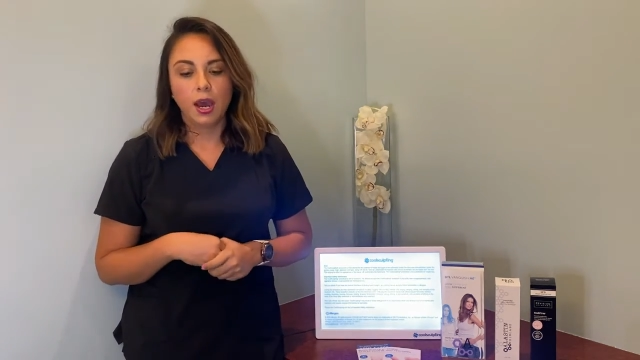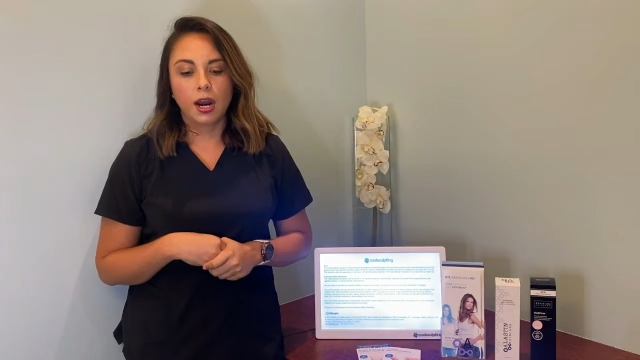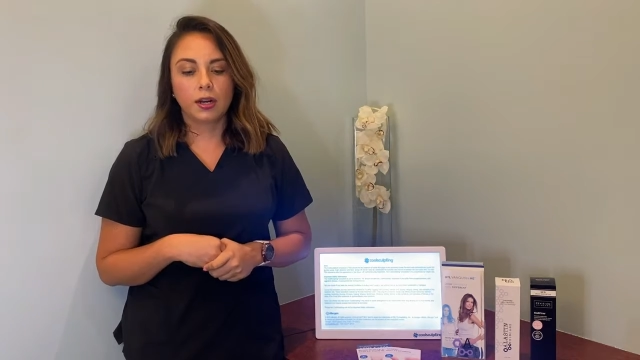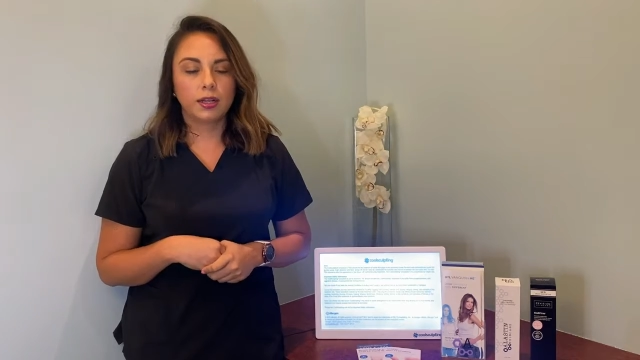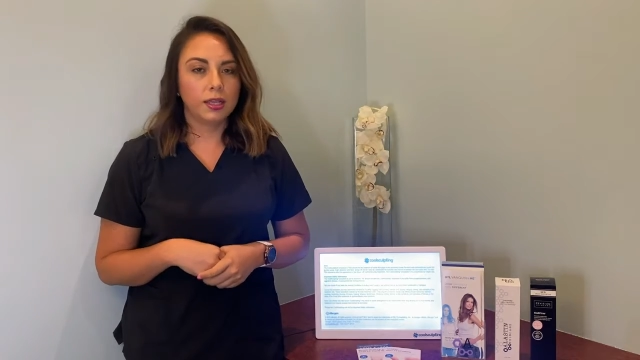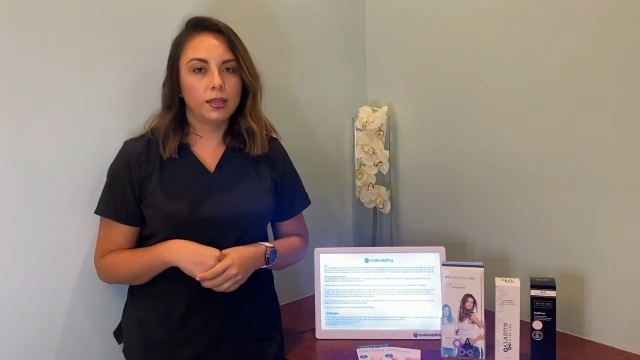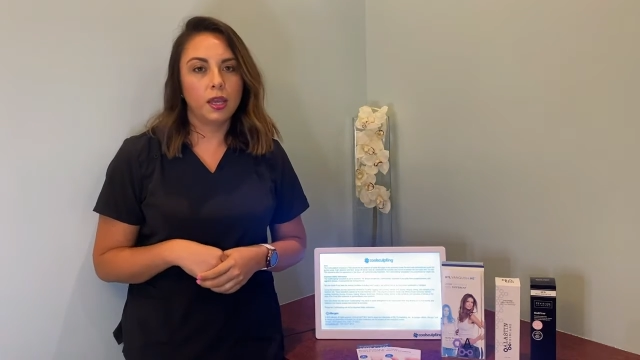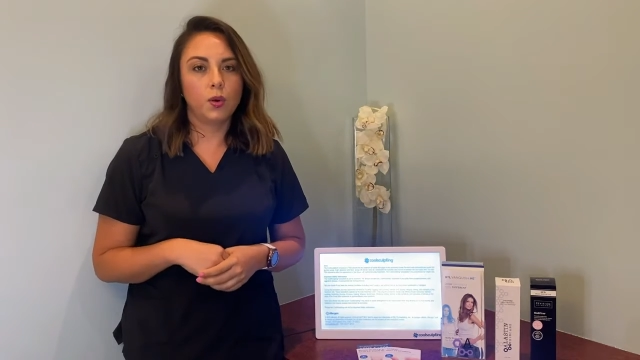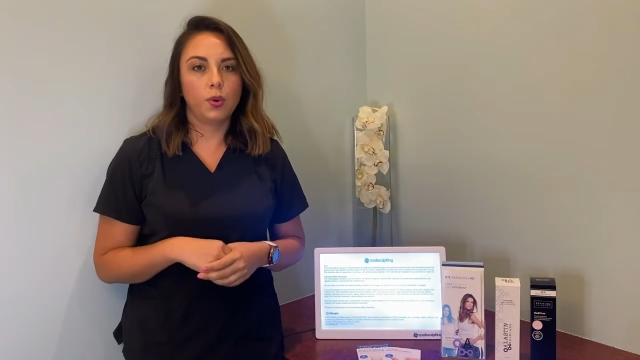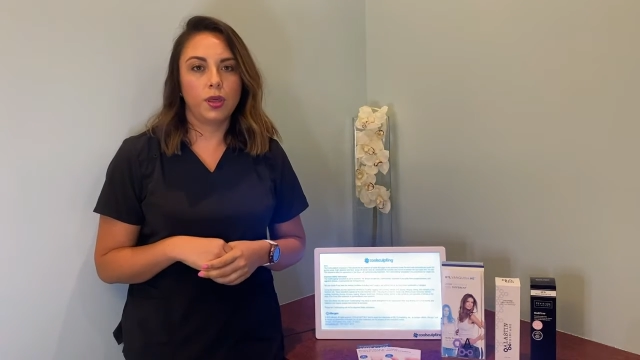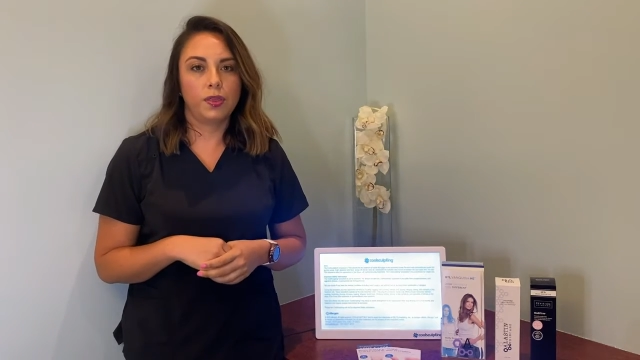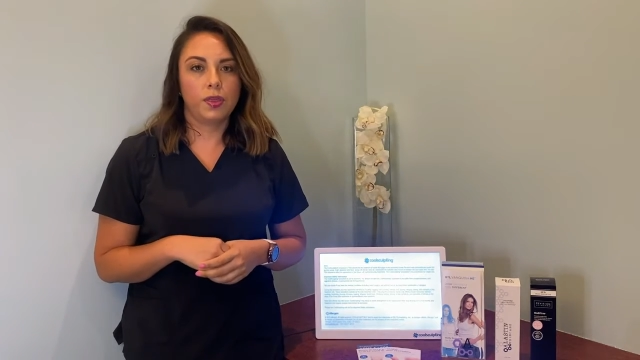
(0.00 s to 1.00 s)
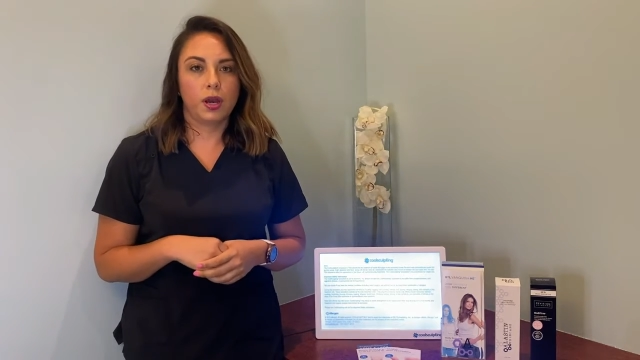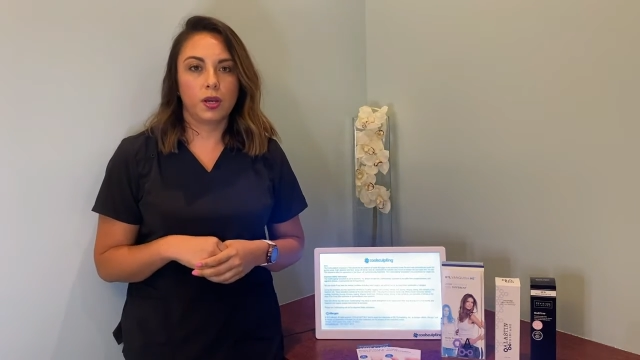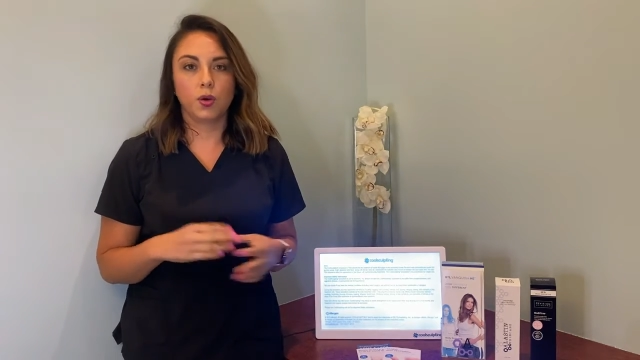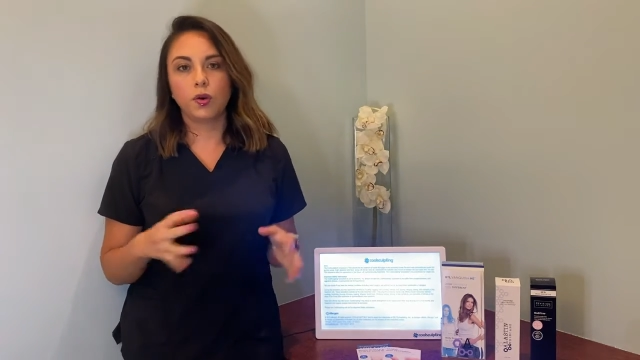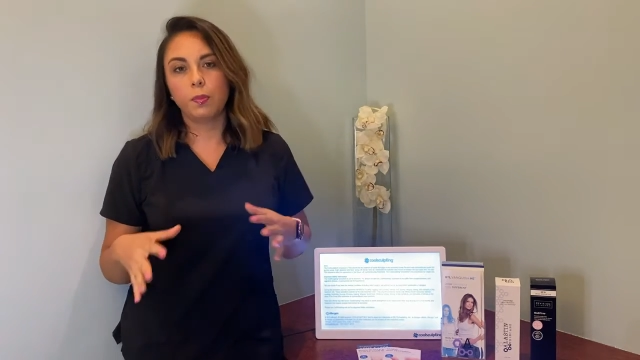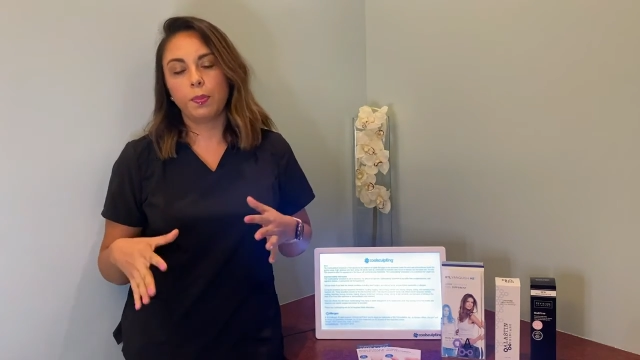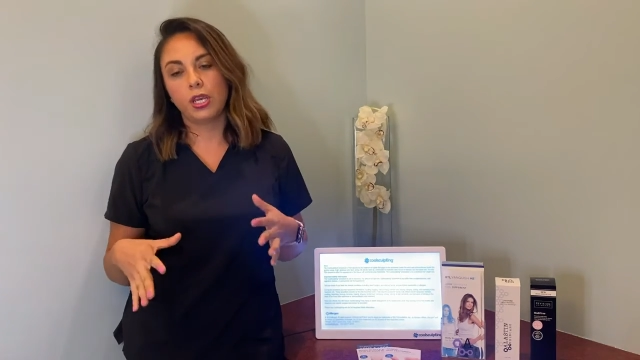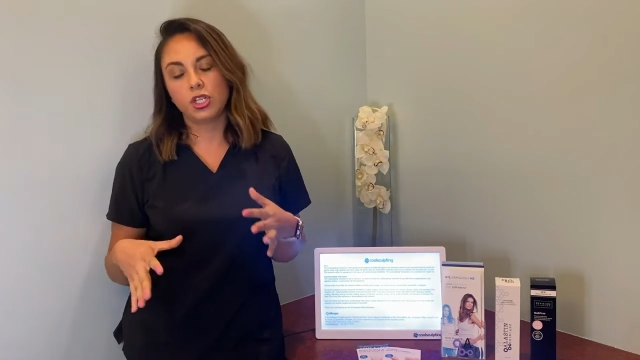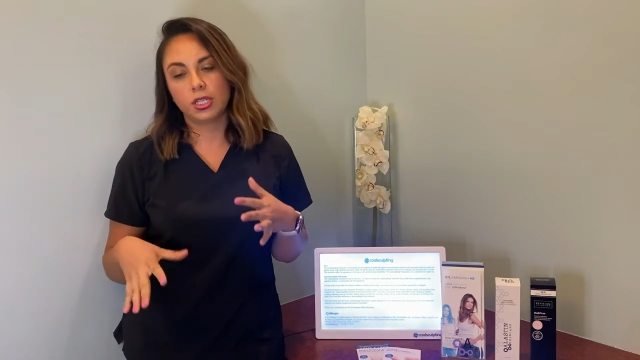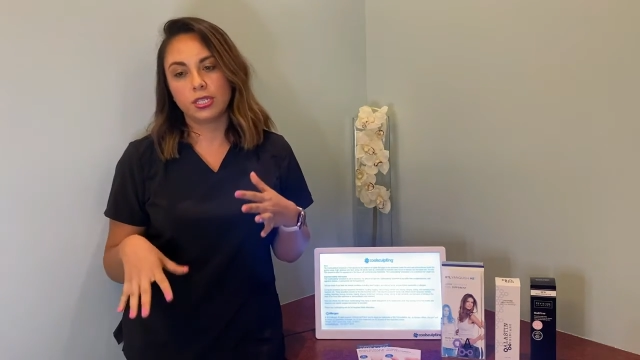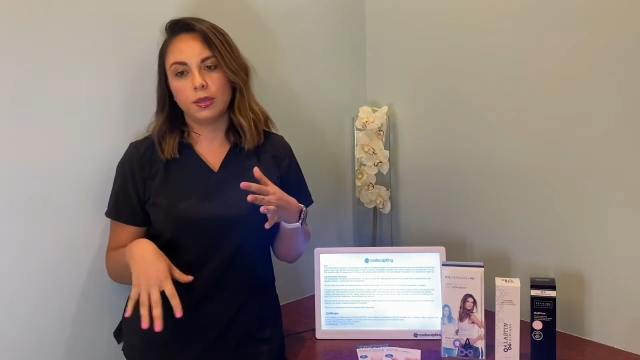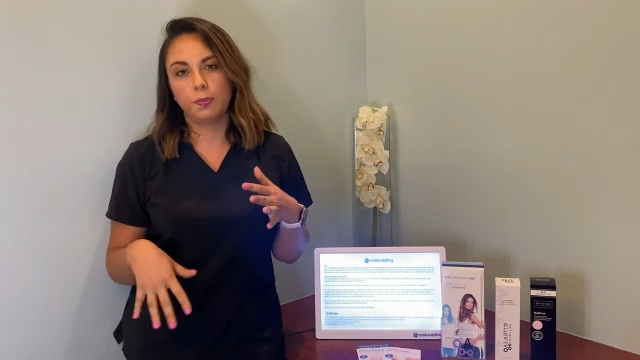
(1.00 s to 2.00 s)
our clinic with our uh, current
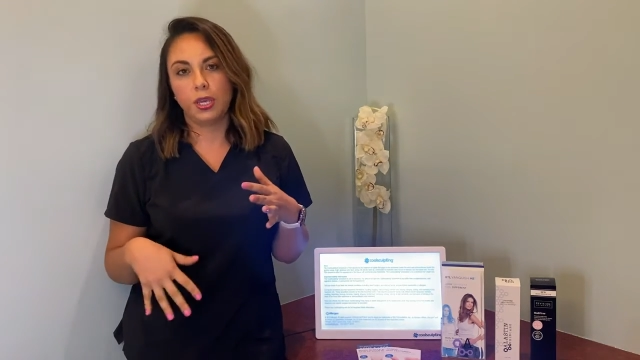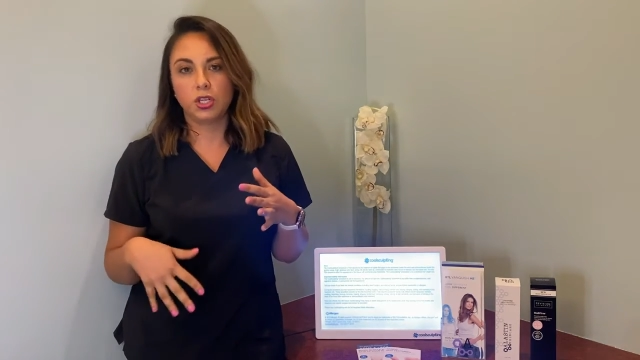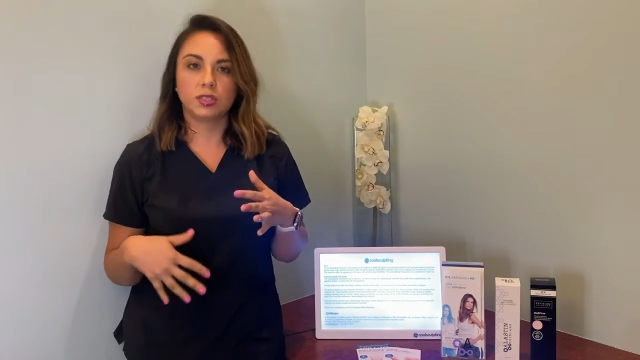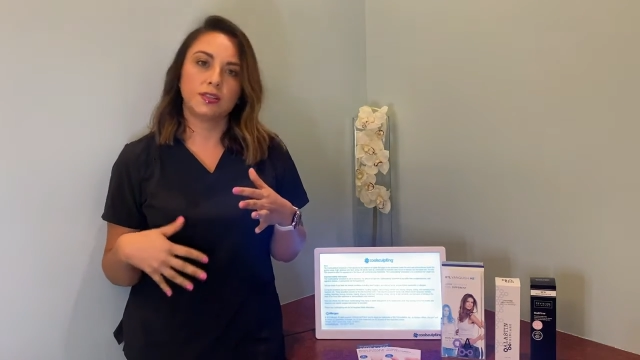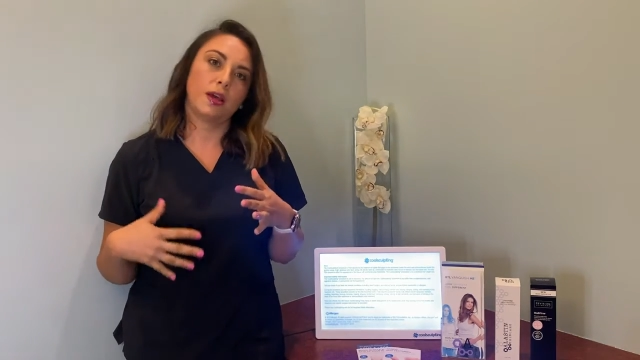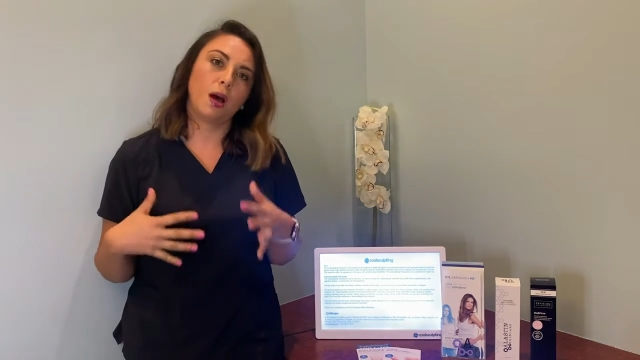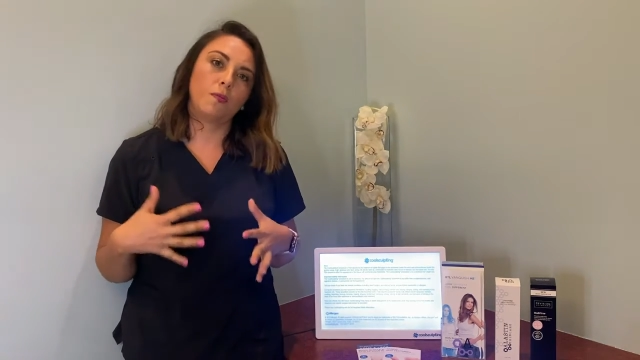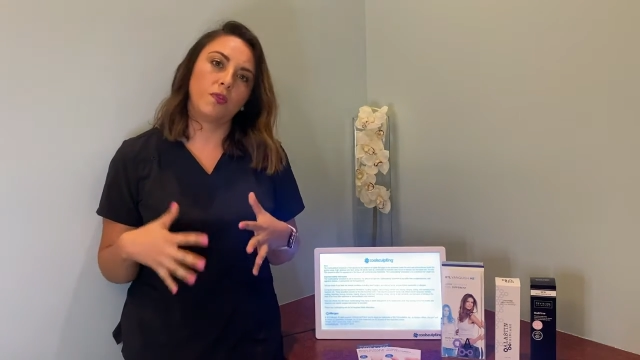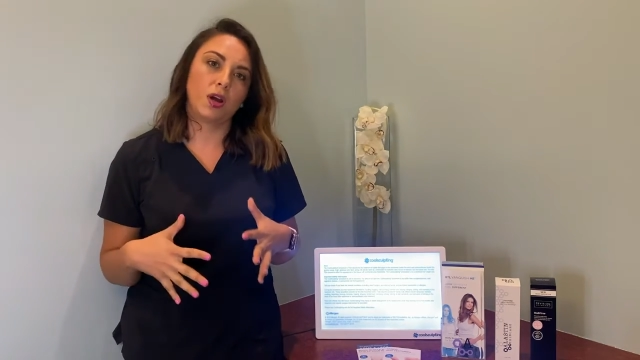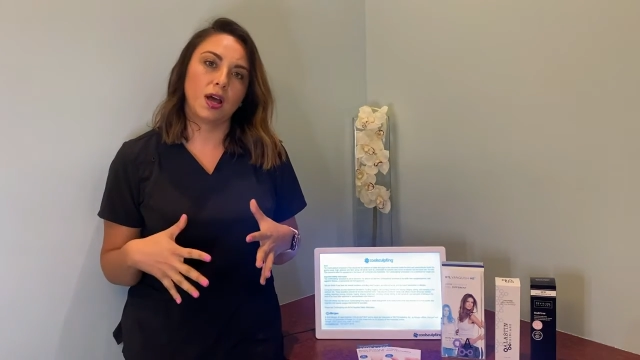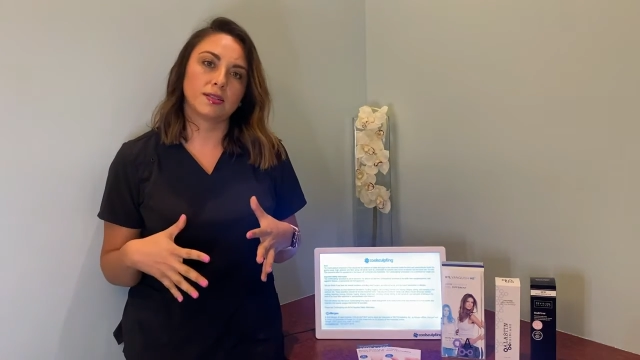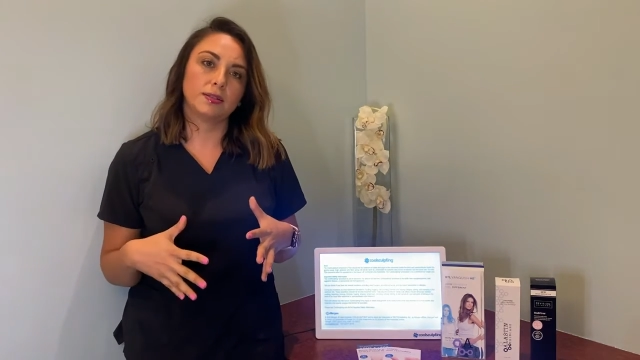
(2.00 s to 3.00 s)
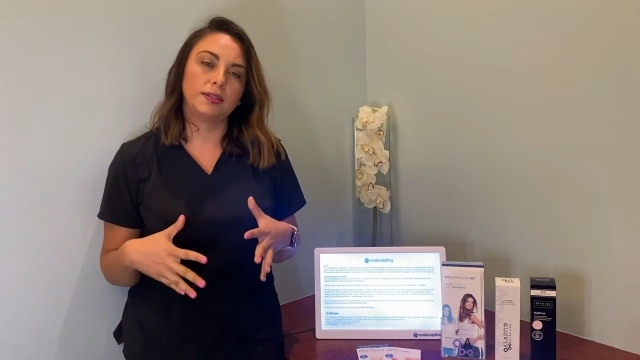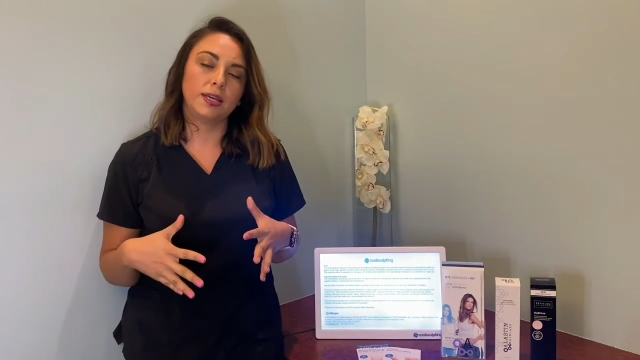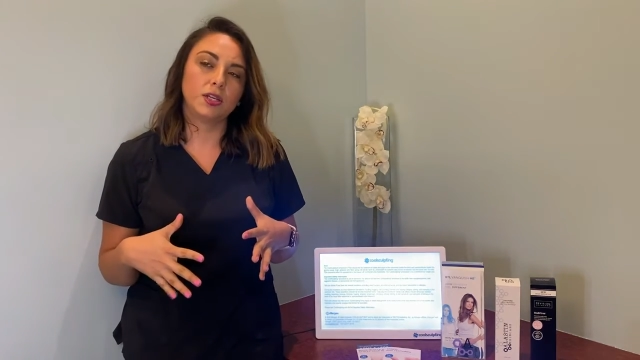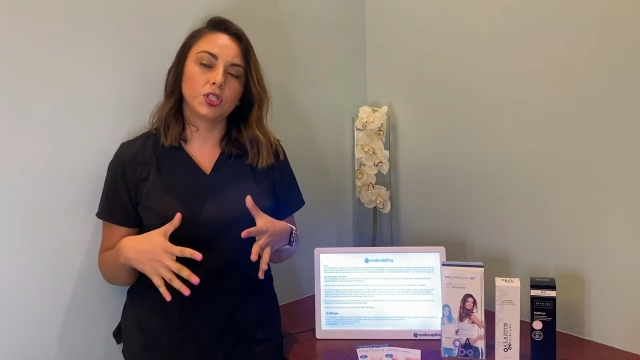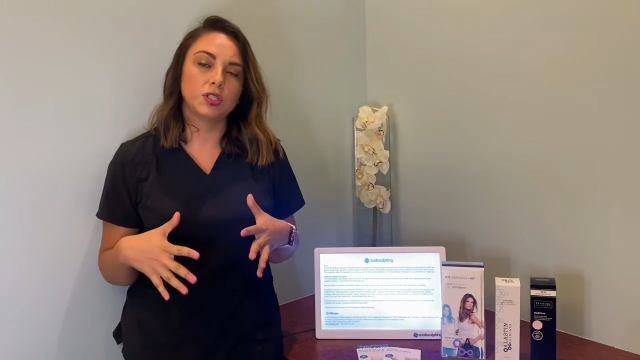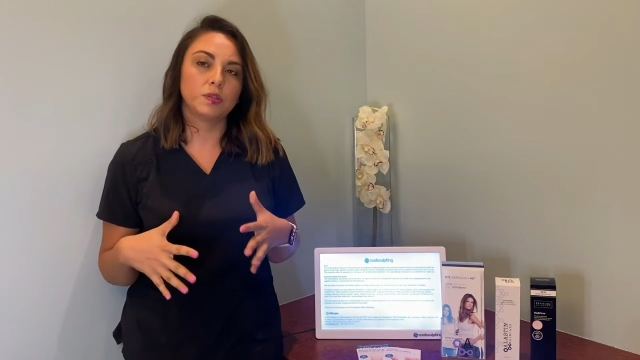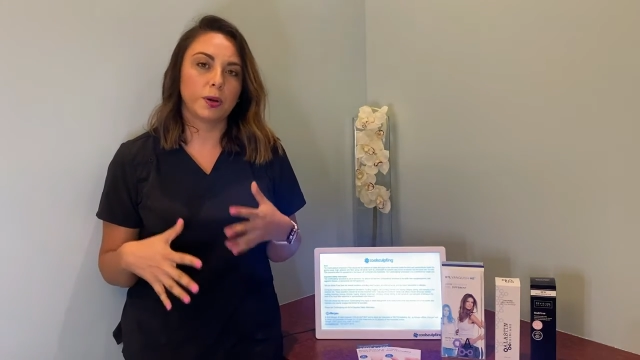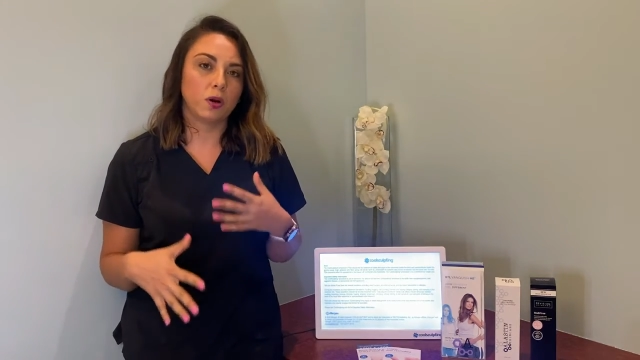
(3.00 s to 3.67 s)
patients and patients that come for consultations,